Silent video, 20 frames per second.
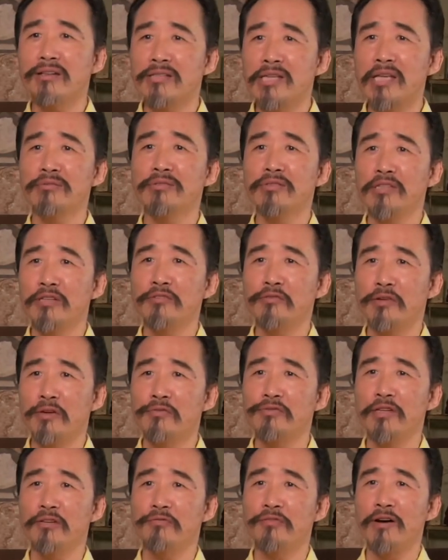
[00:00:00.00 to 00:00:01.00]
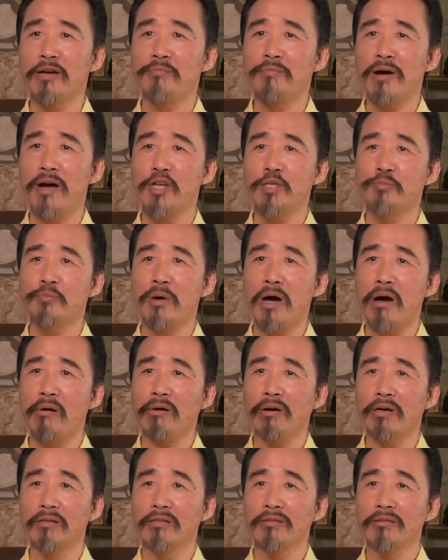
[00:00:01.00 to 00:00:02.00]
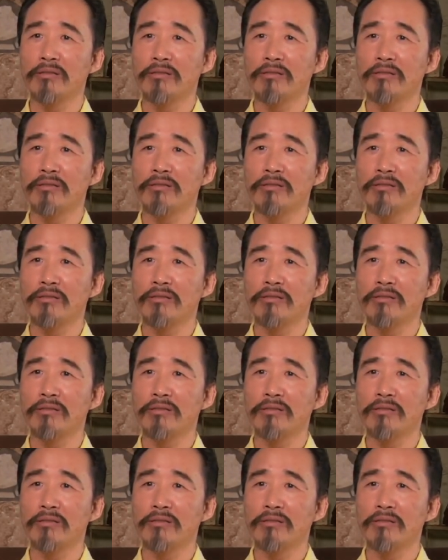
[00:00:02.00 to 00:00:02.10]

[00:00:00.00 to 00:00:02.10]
it's 55 miles per hour?